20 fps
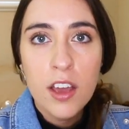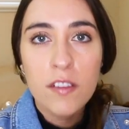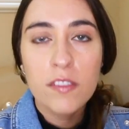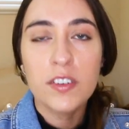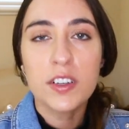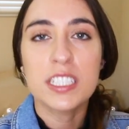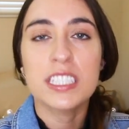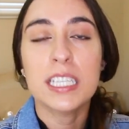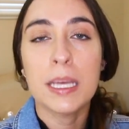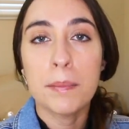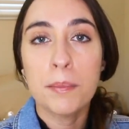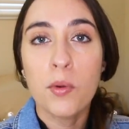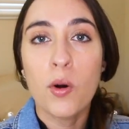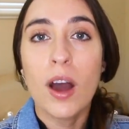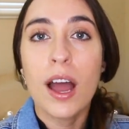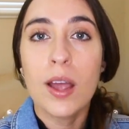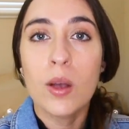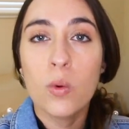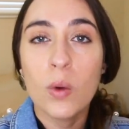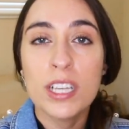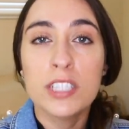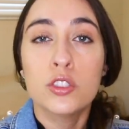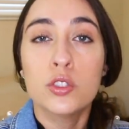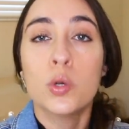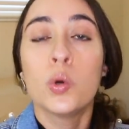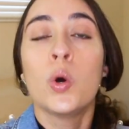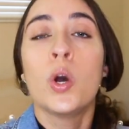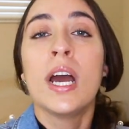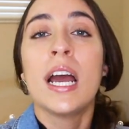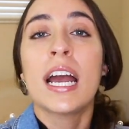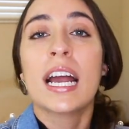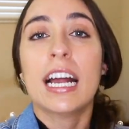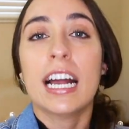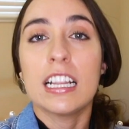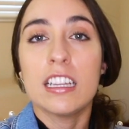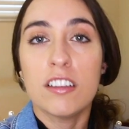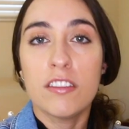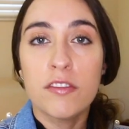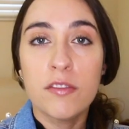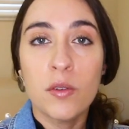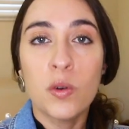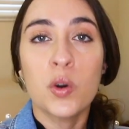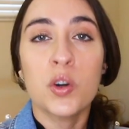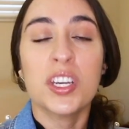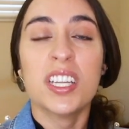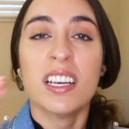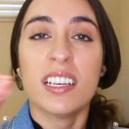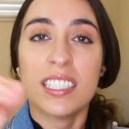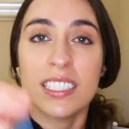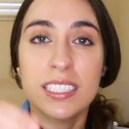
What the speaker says: For example, I went to California